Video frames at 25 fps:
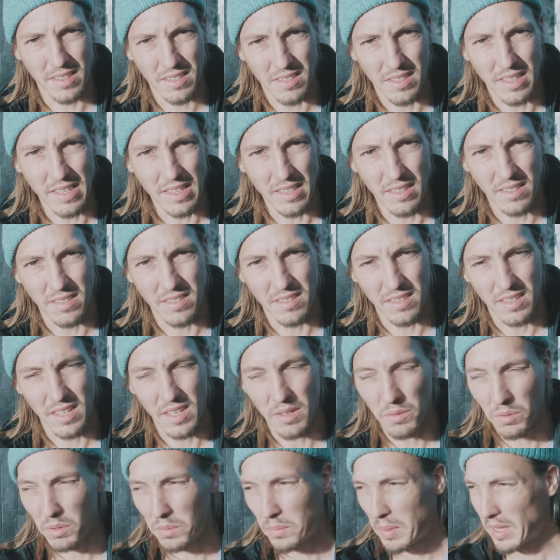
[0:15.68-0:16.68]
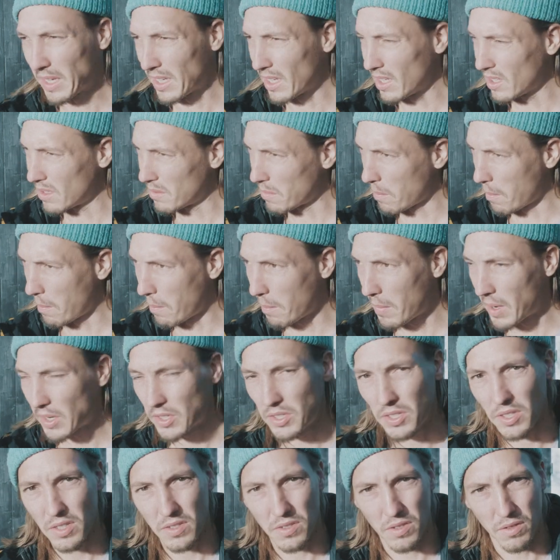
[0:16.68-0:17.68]
scenes. It will make it
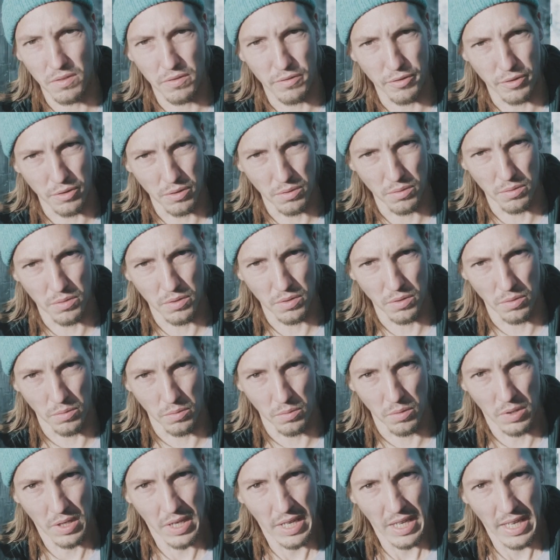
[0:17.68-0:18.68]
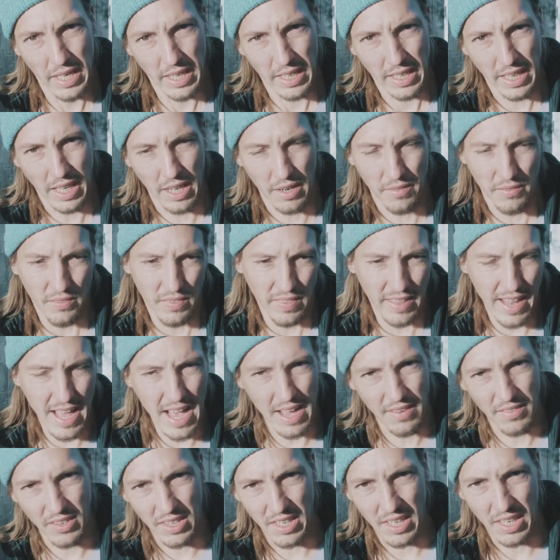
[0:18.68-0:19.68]
much easier for you to kind of
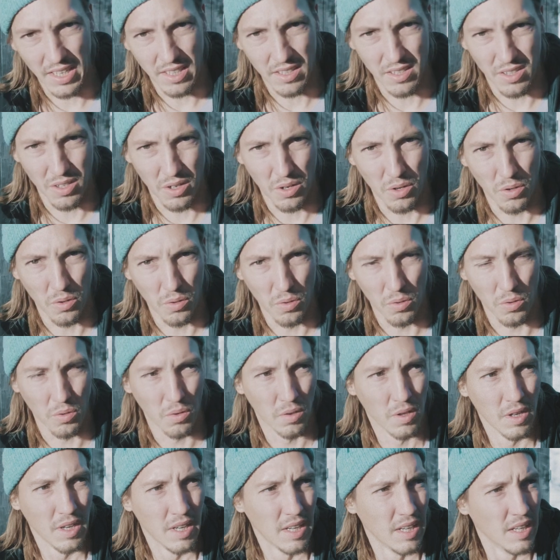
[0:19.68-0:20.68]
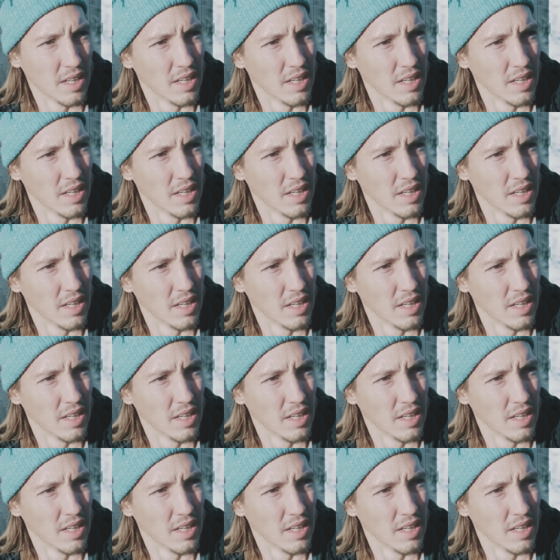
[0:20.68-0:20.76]
navigate the whole